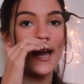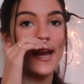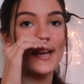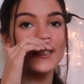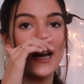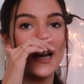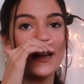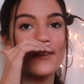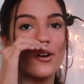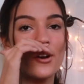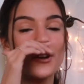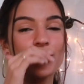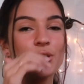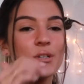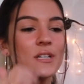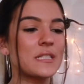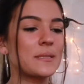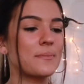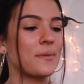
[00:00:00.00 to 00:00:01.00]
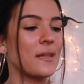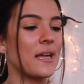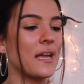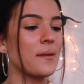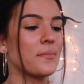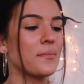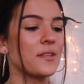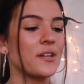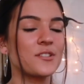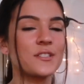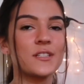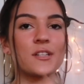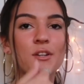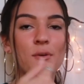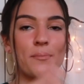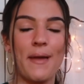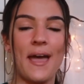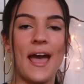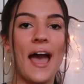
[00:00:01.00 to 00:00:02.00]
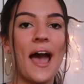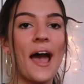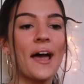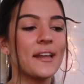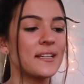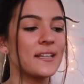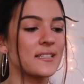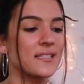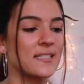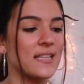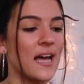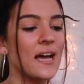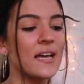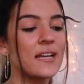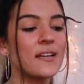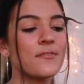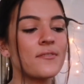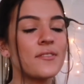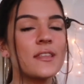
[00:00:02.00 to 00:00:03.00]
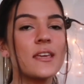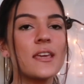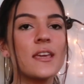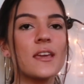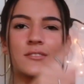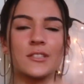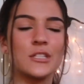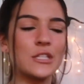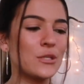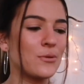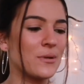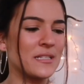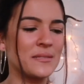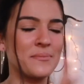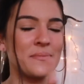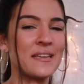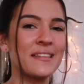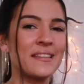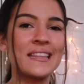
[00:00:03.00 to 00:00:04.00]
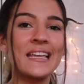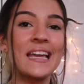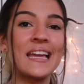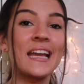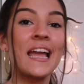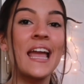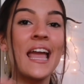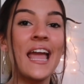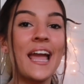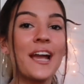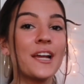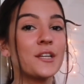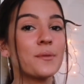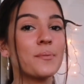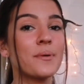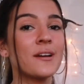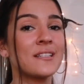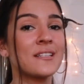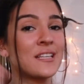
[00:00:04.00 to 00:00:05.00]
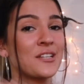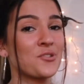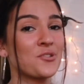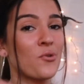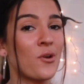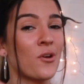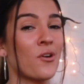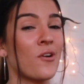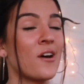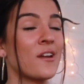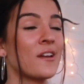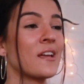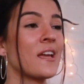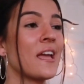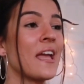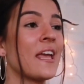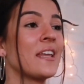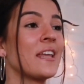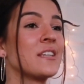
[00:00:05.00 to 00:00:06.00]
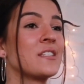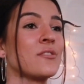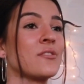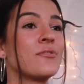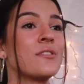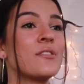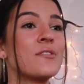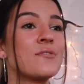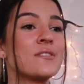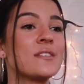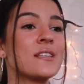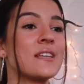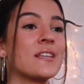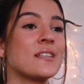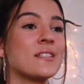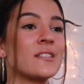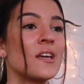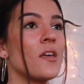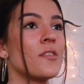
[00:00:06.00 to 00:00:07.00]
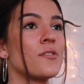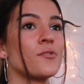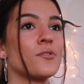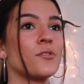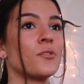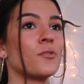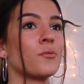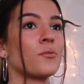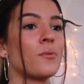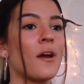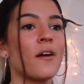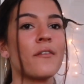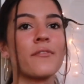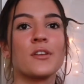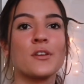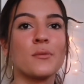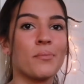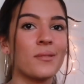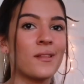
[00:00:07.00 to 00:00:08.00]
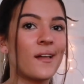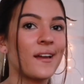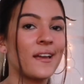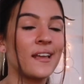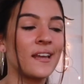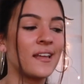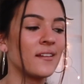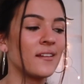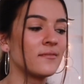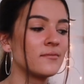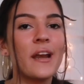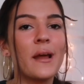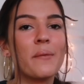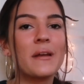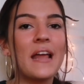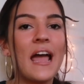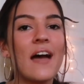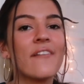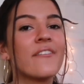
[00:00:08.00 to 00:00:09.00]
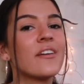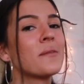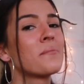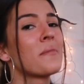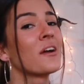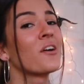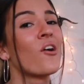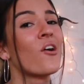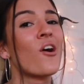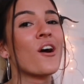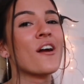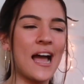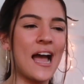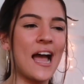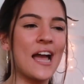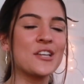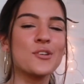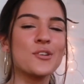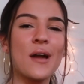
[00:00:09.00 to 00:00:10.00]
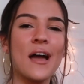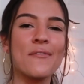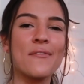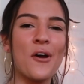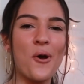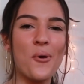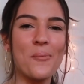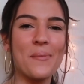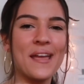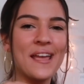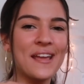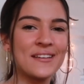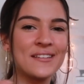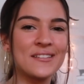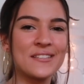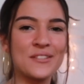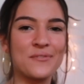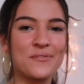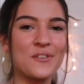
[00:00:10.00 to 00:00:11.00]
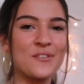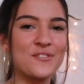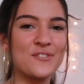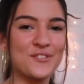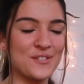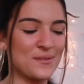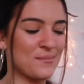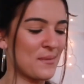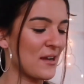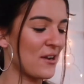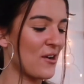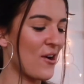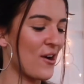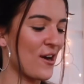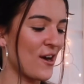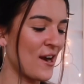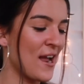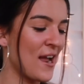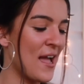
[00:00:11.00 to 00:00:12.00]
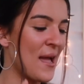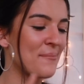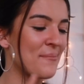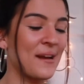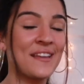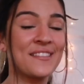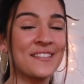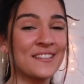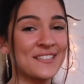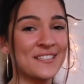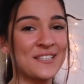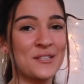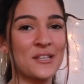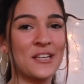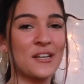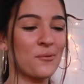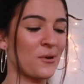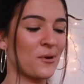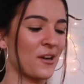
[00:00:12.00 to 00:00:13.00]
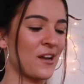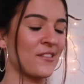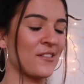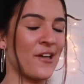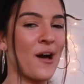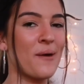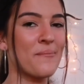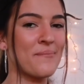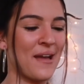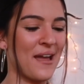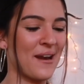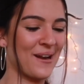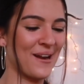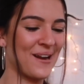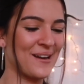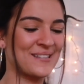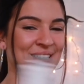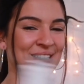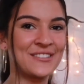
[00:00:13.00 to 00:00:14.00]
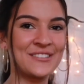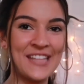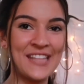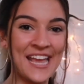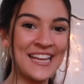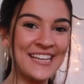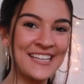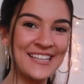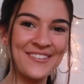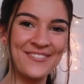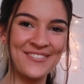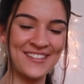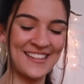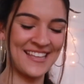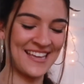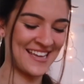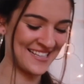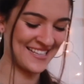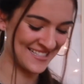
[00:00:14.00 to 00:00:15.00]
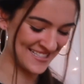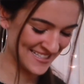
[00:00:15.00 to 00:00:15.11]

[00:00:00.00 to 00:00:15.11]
It's kind of hard to explain, but there's a little pad inside of the USB thing and you put essential oil on it and it diffuses through wherever you plug it in. And I'm gonna have it in my car. I do have homemade diffusers in my car, but I think this is gonna work a lot better. So thank you for this.